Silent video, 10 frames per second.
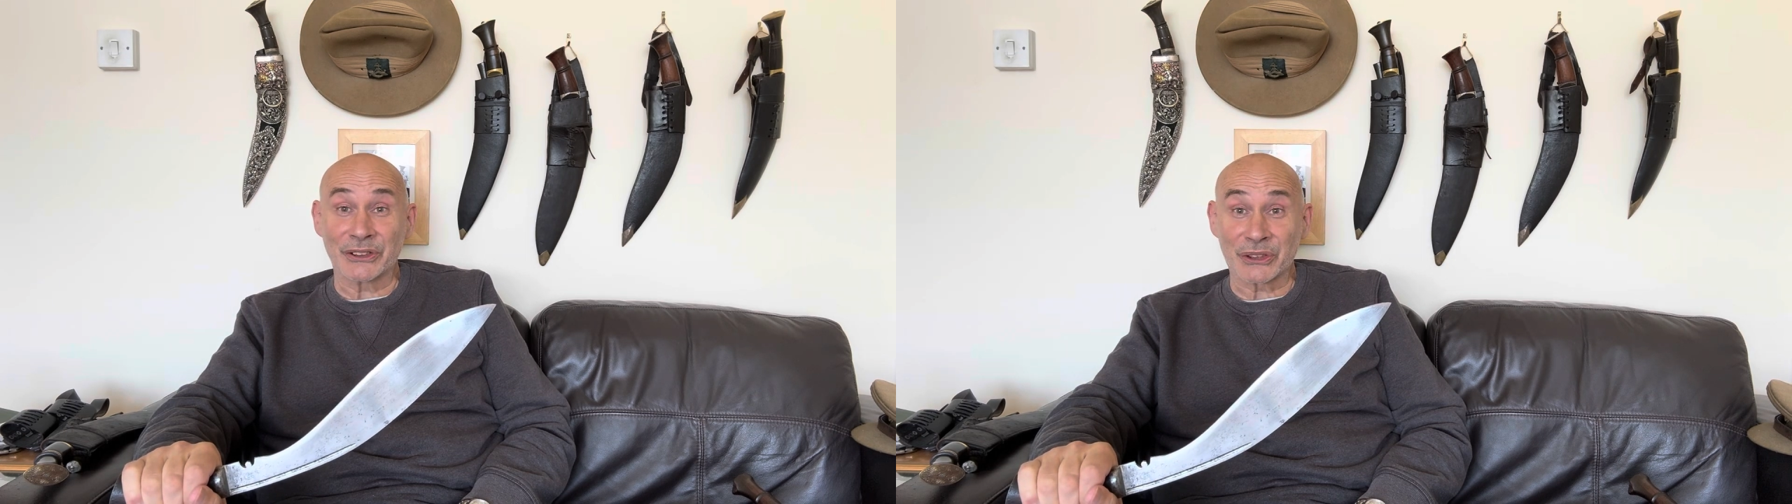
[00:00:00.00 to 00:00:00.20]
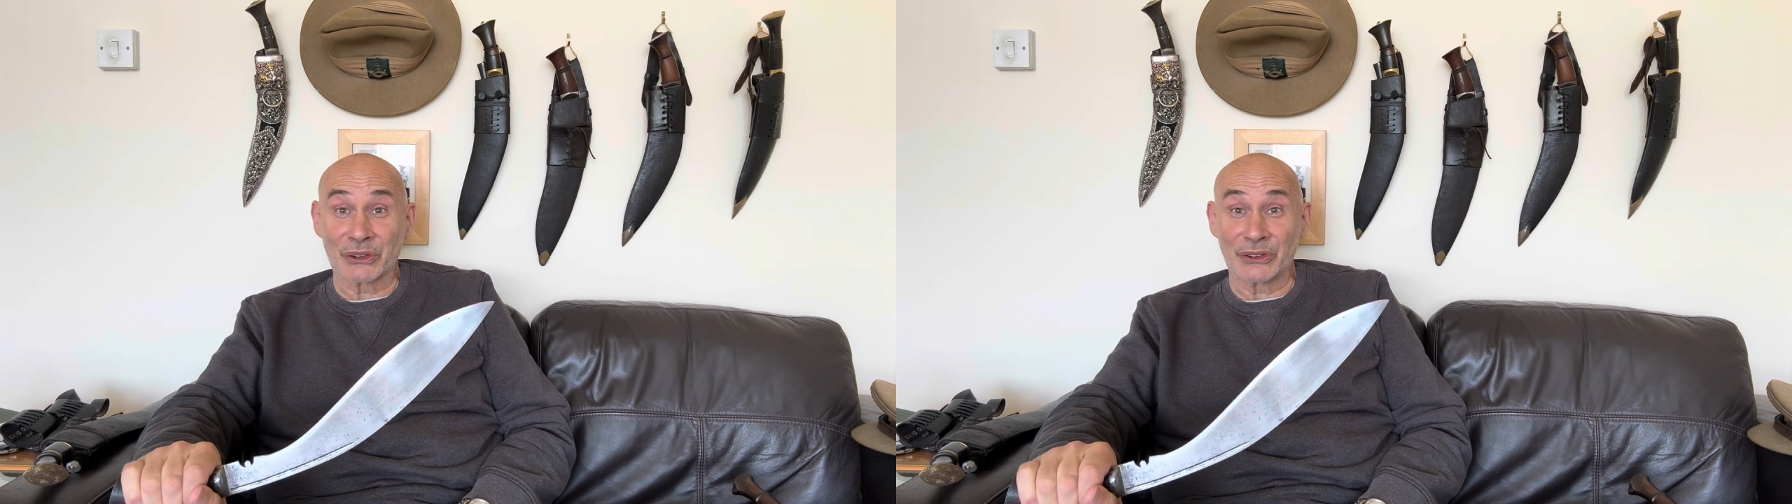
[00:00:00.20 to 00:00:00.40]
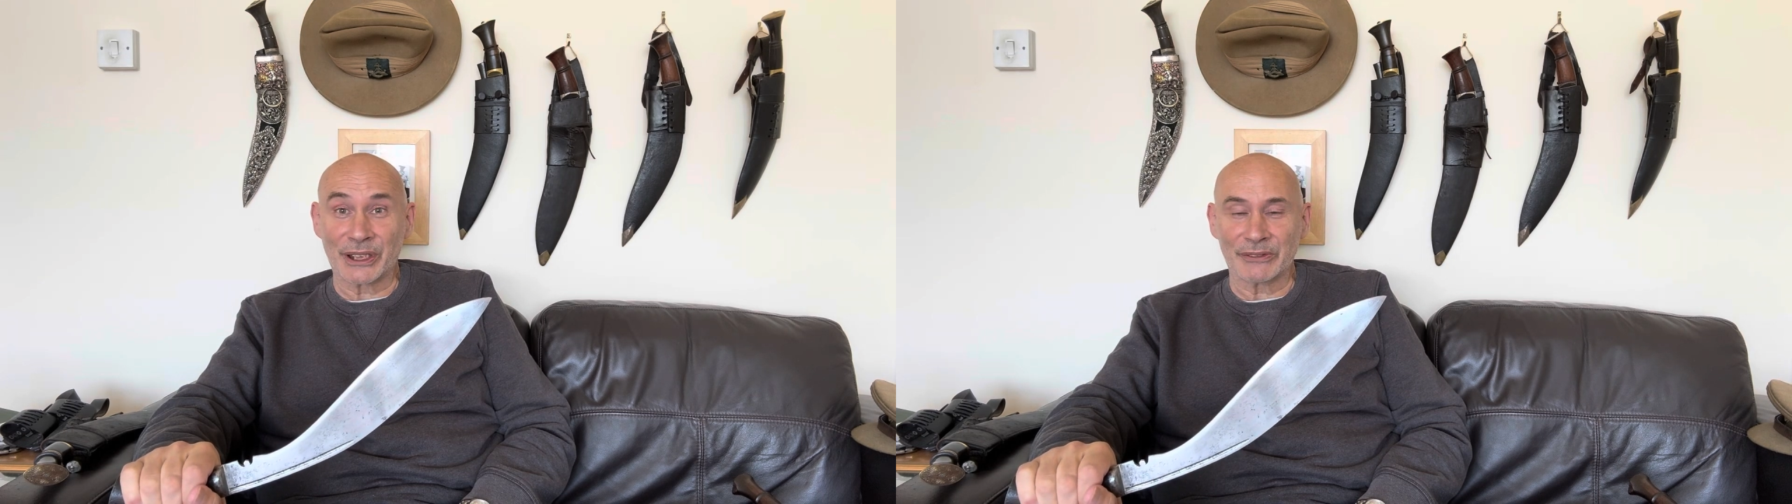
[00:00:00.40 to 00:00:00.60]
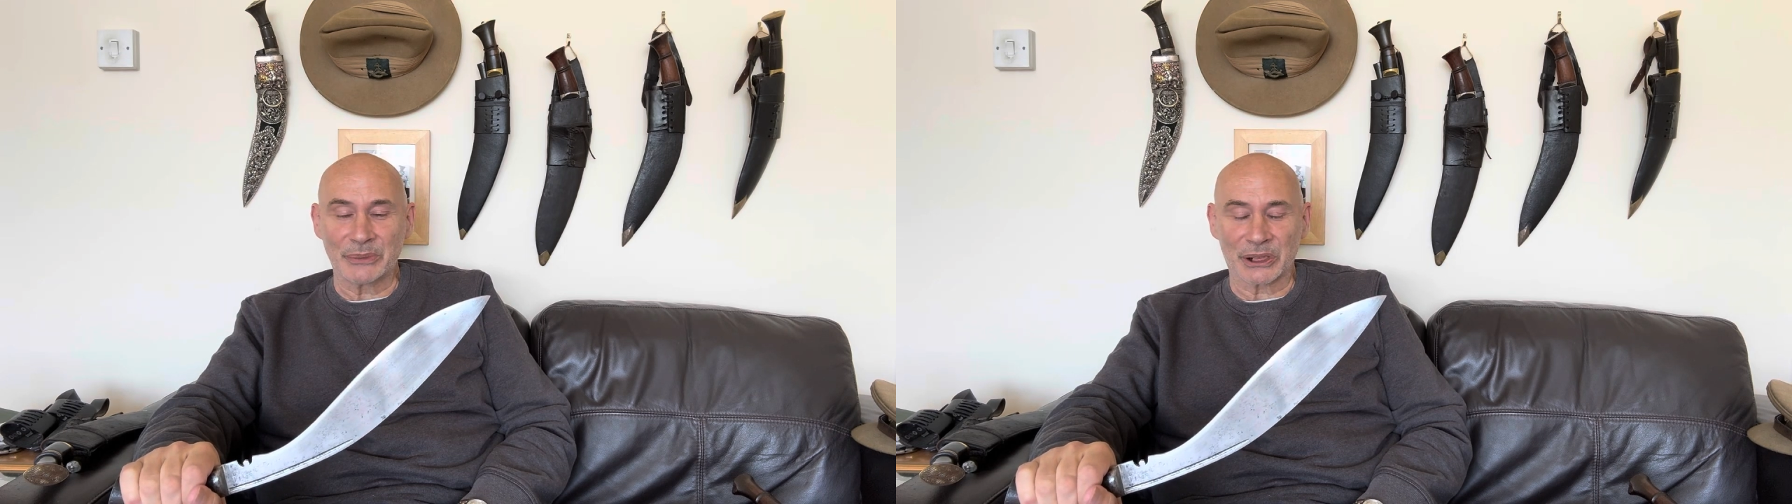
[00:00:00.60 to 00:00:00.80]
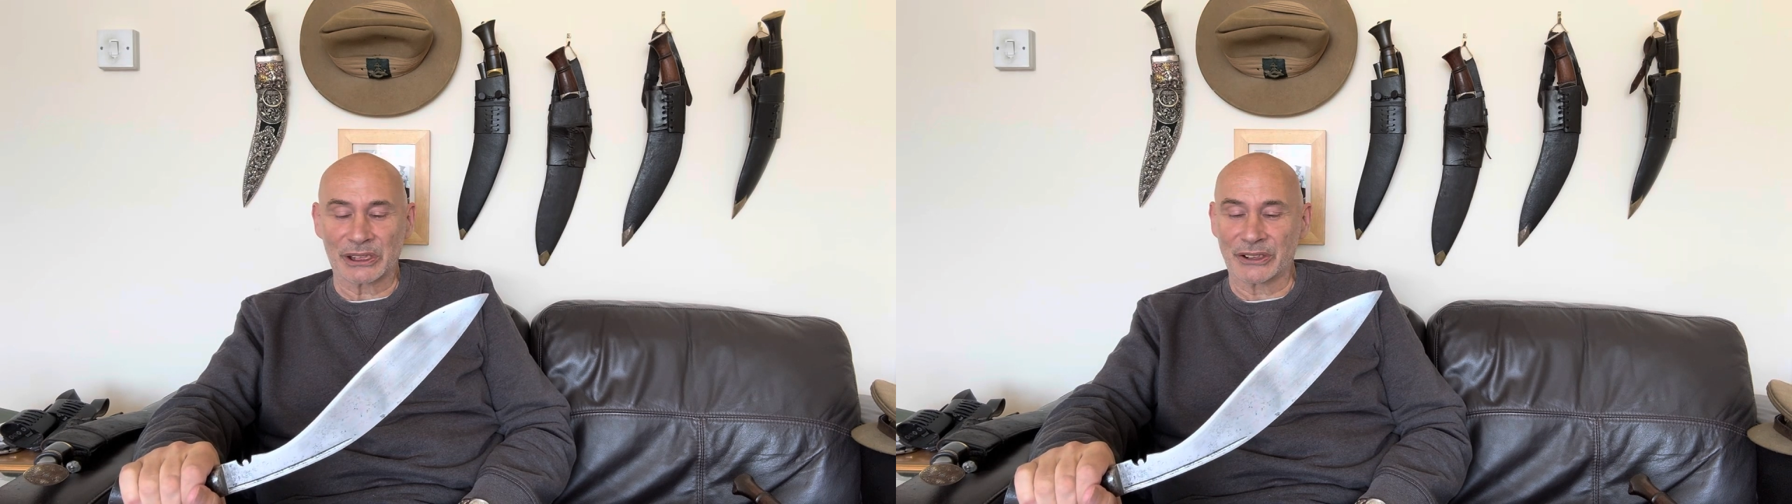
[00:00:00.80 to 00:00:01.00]
kukri to have in
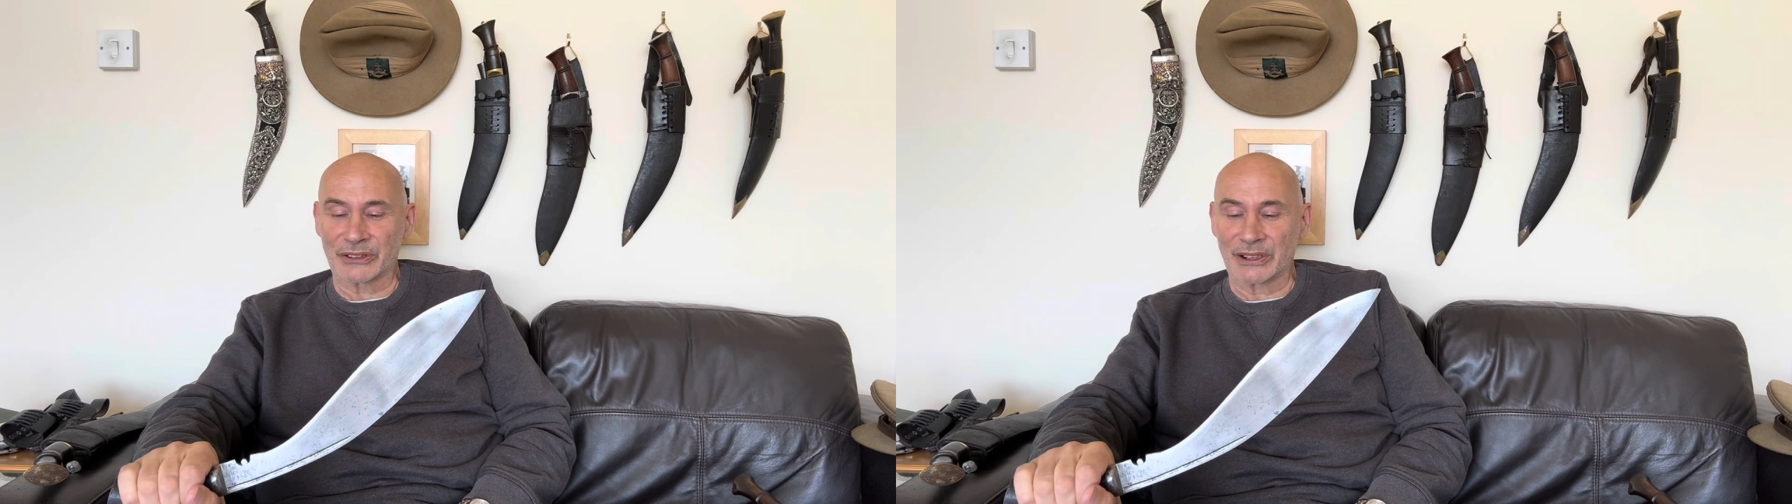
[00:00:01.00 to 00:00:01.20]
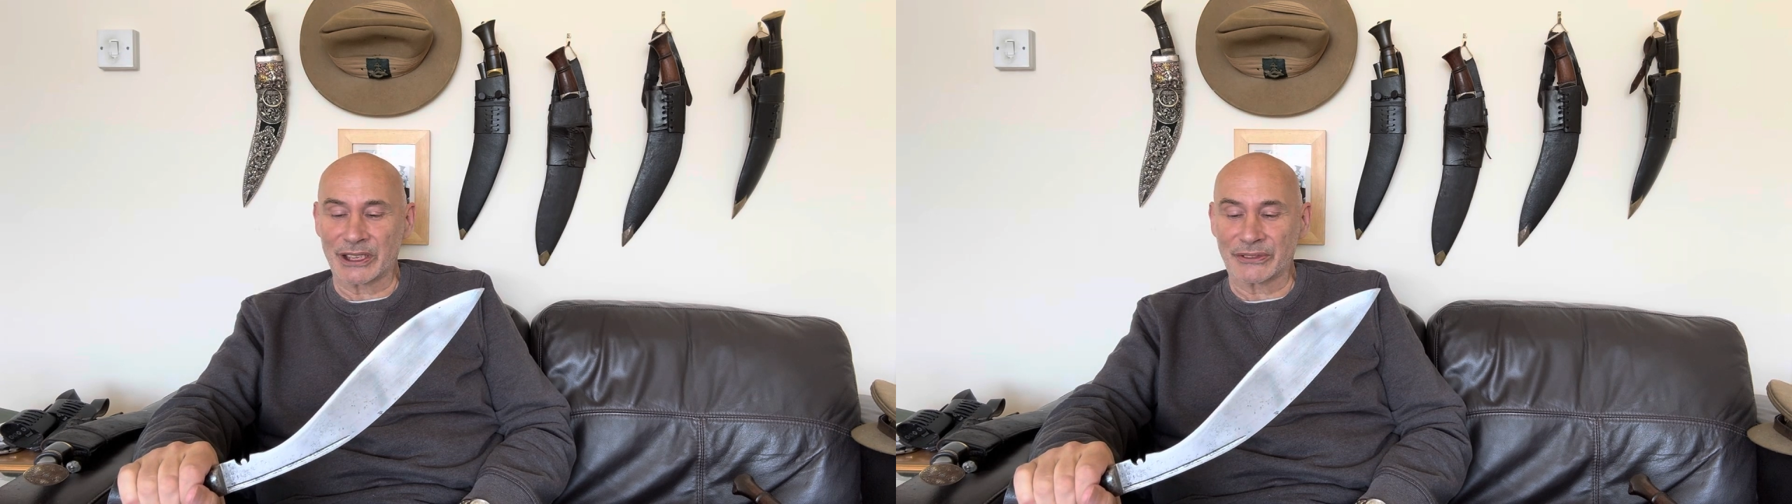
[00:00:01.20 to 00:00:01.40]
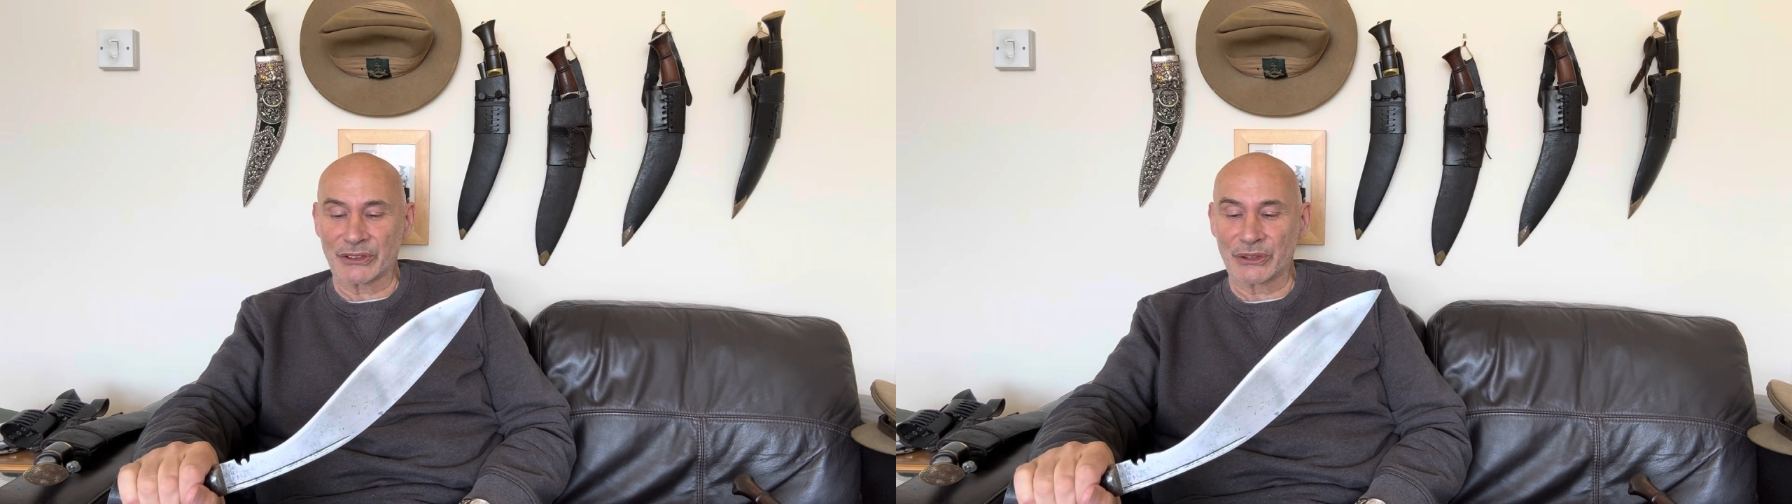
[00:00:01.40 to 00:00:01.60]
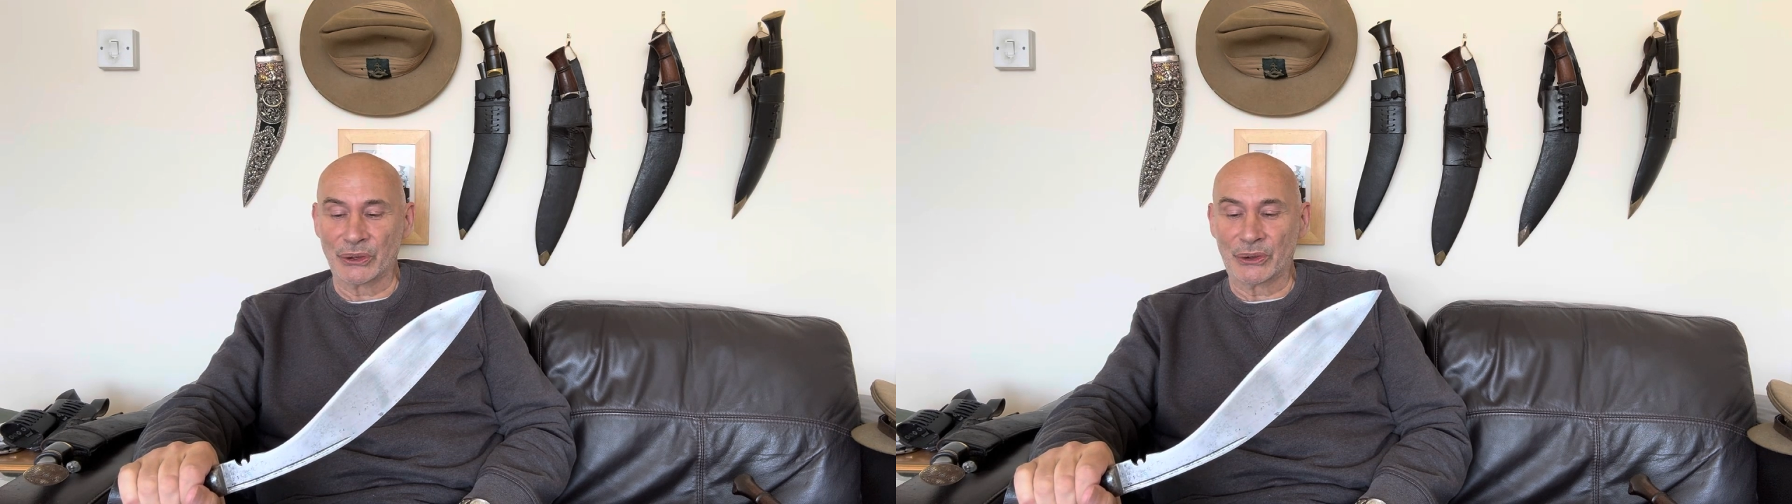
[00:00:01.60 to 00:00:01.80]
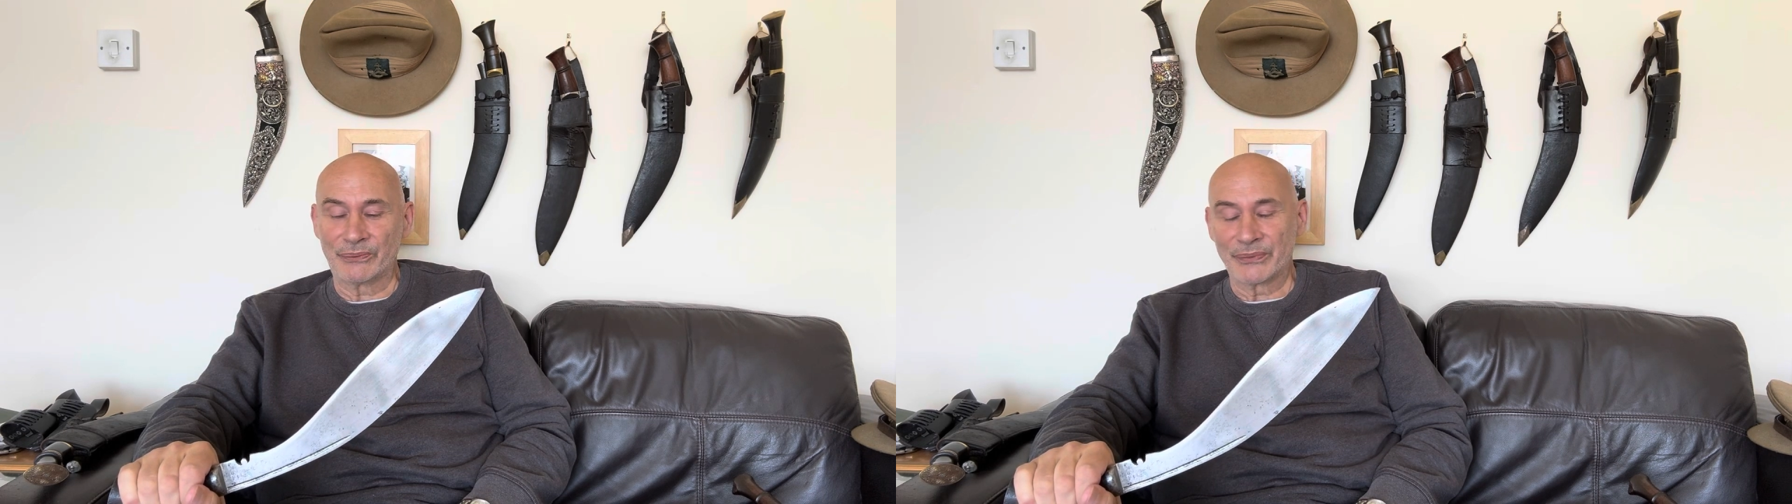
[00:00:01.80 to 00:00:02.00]
my collection, that's for sure.